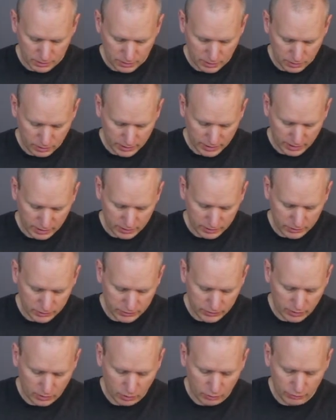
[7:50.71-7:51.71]
Okay,
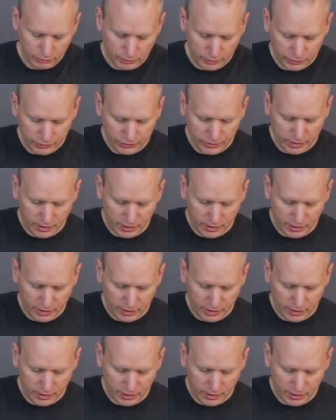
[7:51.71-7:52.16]
so first